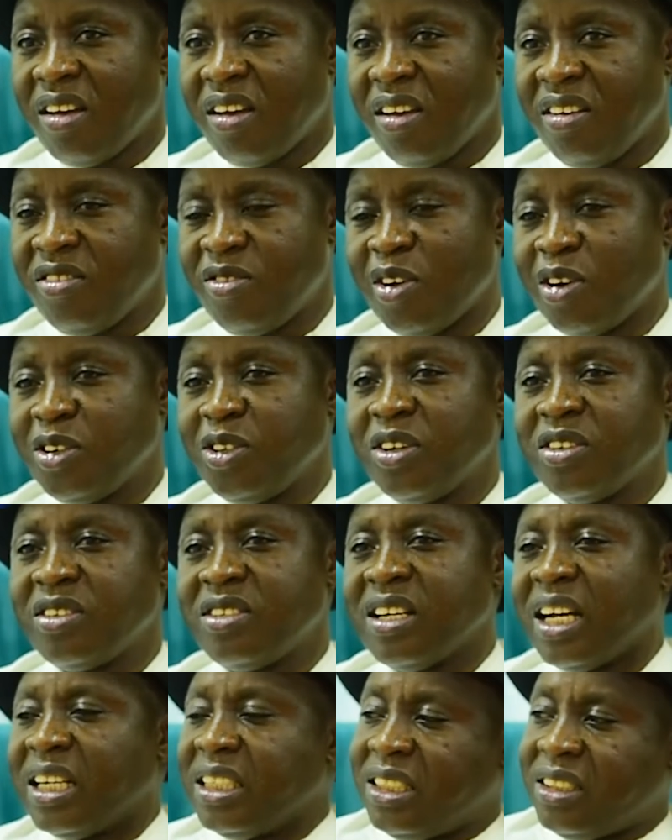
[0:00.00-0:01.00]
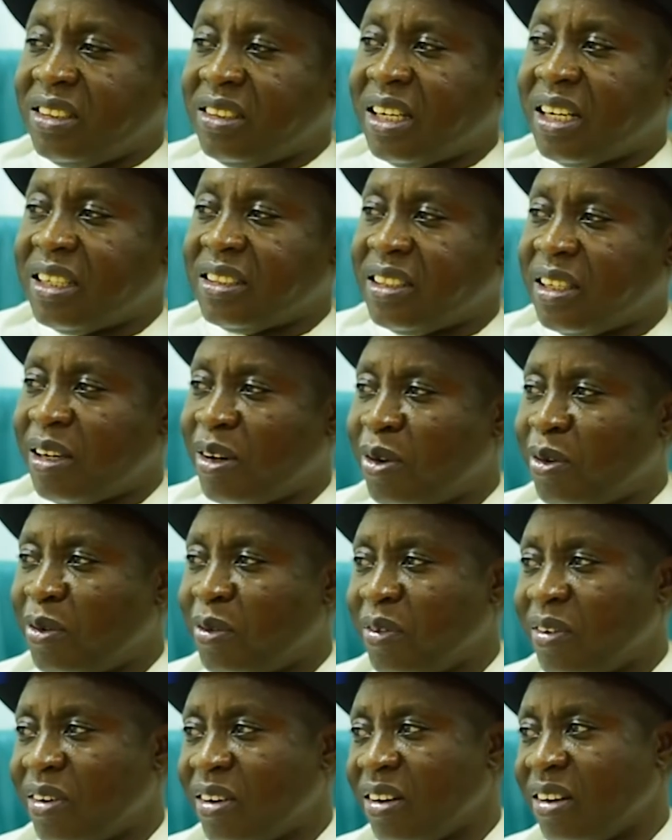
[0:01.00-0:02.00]
it's not just Nigerians alone.
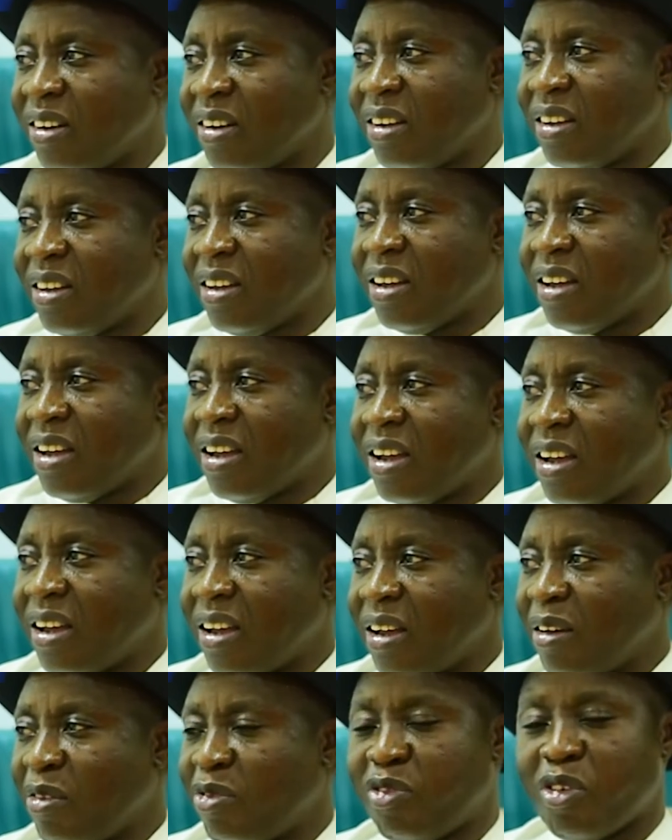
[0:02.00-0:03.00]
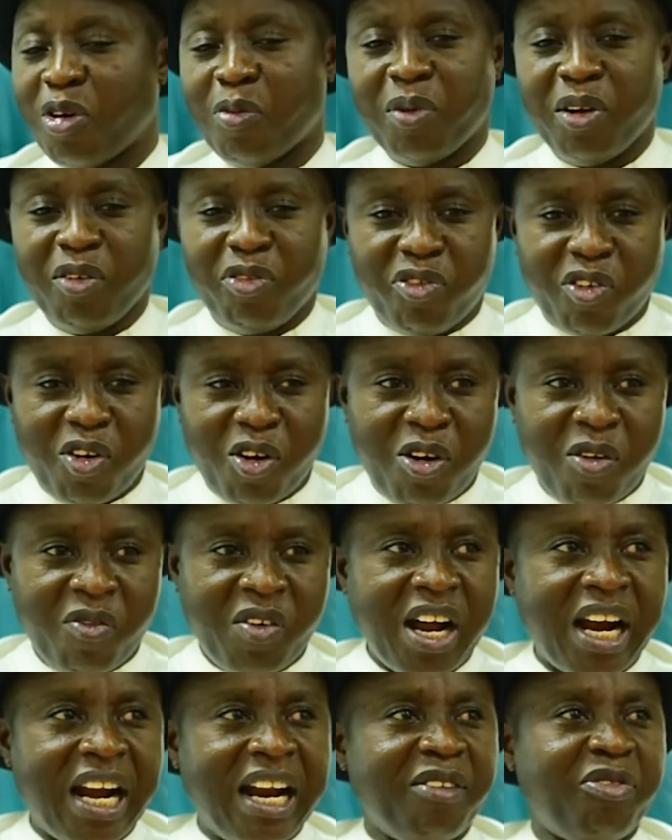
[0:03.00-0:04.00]
From the fall
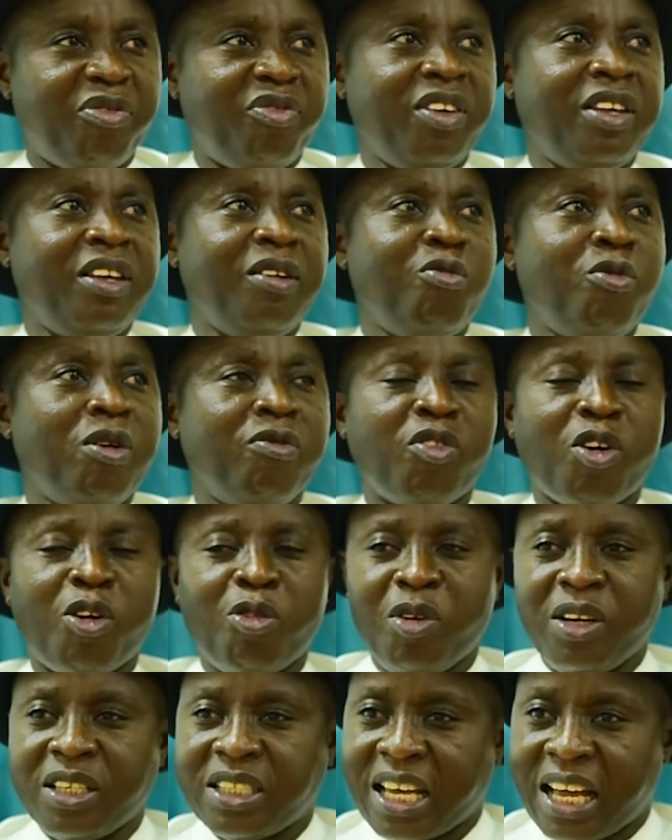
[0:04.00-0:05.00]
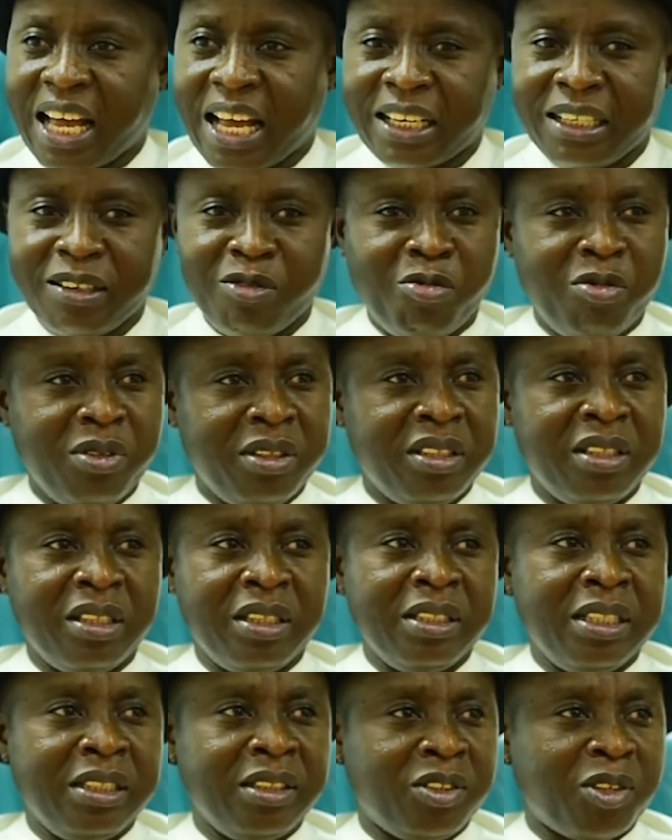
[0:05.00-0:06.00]
of Gaddafi, we've always had,
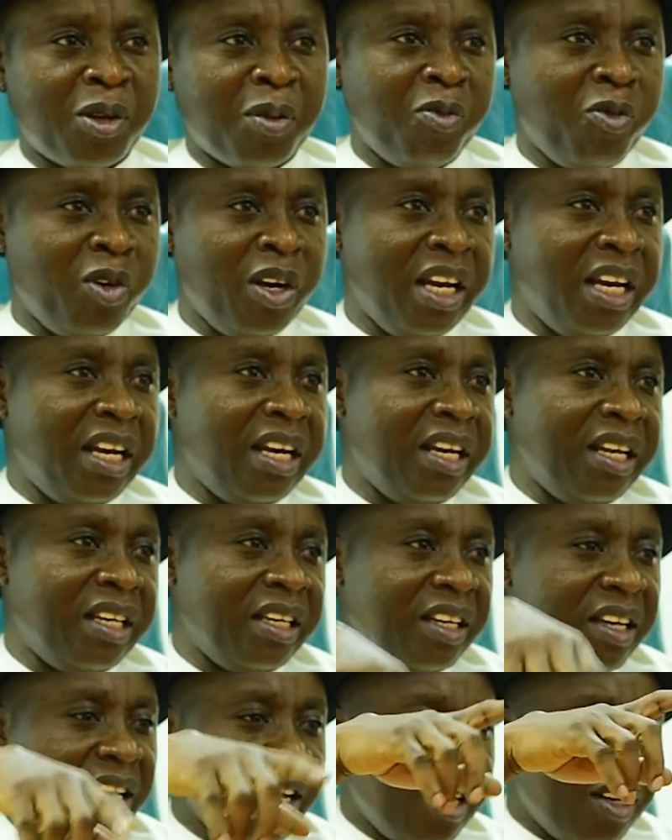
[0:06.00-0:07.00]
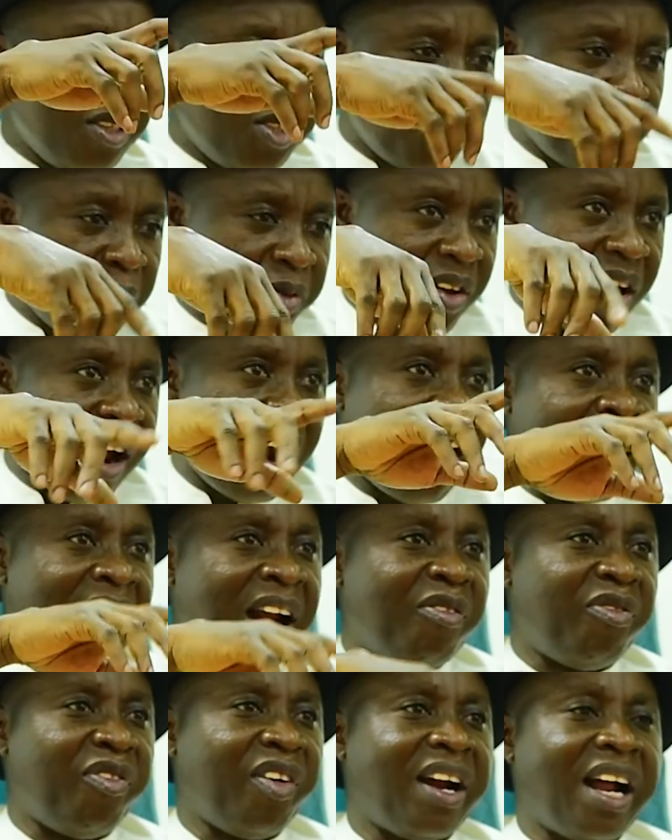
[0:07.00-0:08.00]
within the sub-Saharan
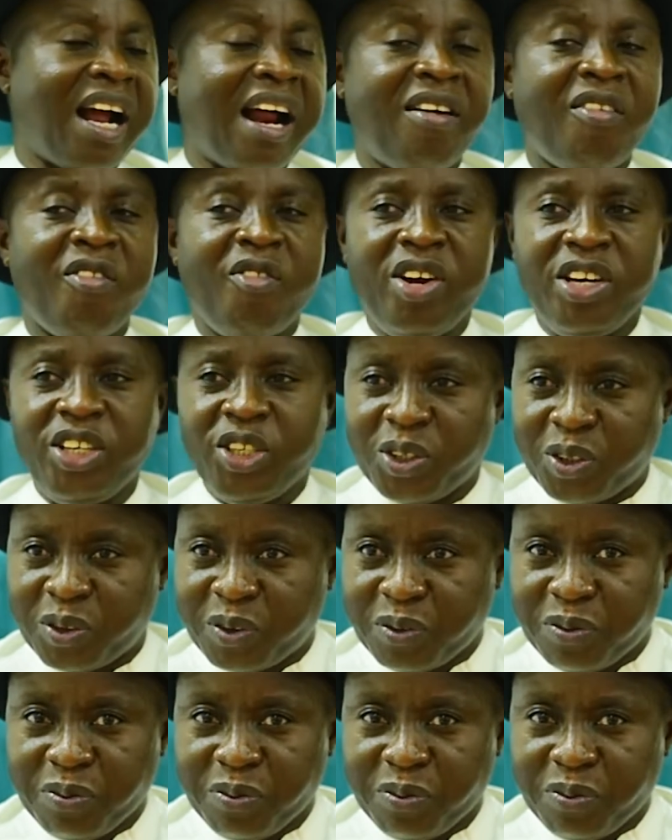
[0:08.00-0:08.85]
African region,